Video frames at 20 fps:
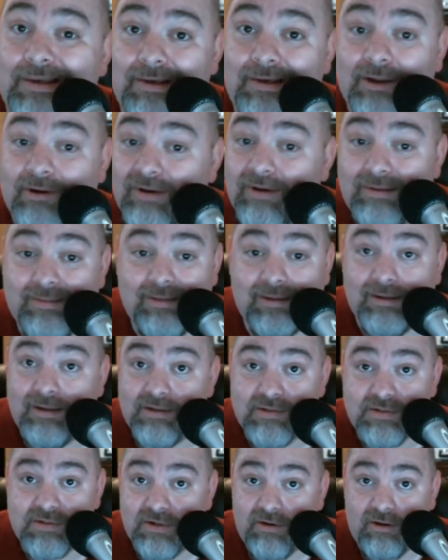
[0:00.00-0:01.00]
Didn't hear anything
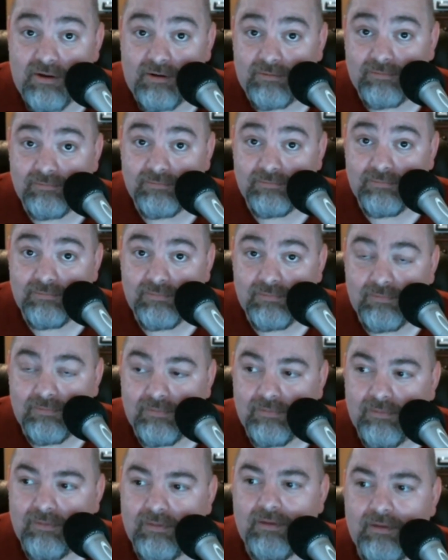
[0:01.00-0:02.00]
else at all
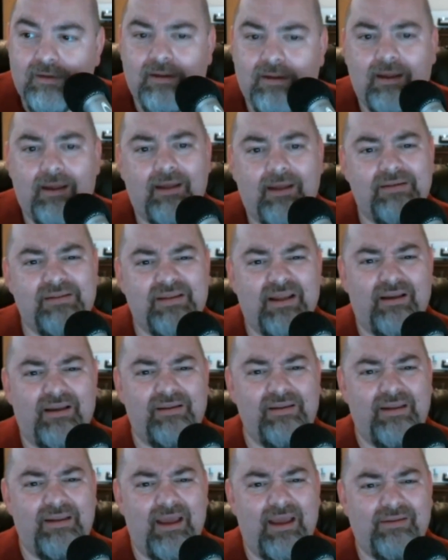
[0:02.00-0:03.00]

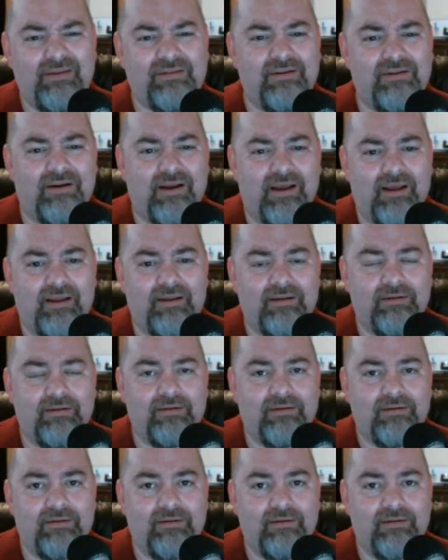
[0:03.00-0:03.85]
until yesterday.